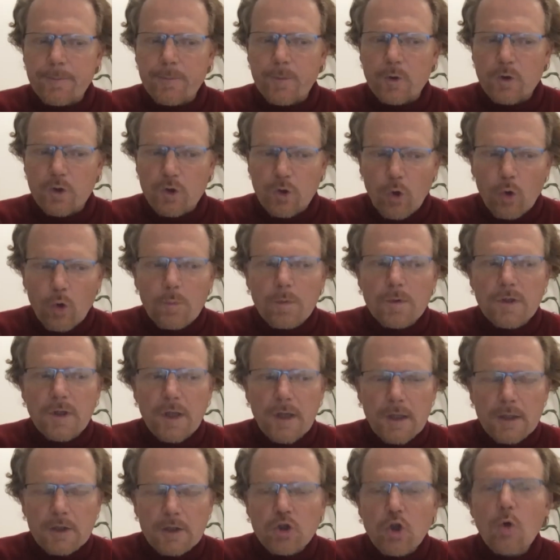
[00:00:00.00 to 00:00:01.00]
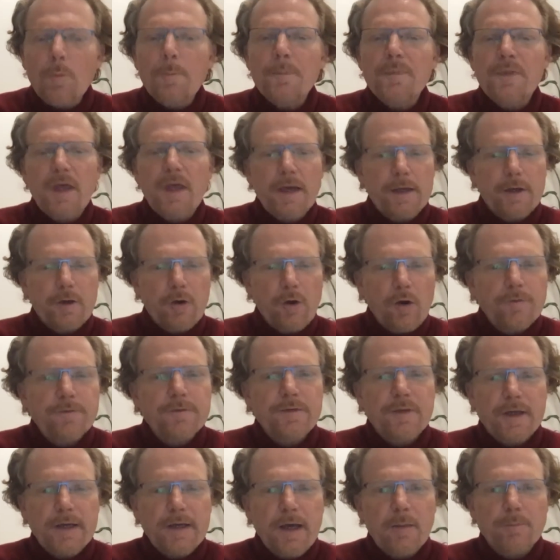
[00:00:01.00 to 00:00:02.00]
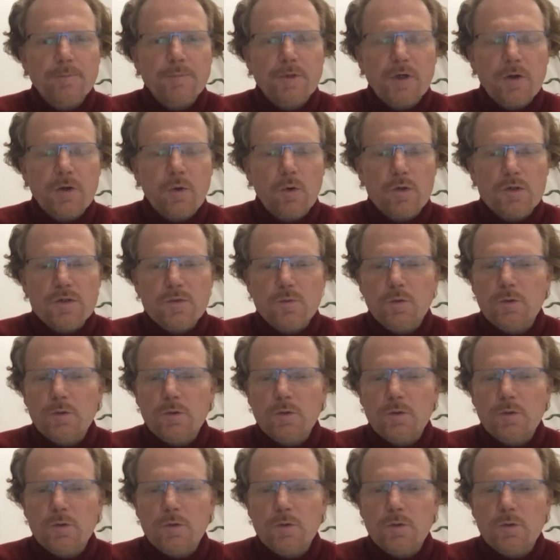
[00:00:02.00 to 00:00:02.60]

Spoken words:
global alumni of the Capra course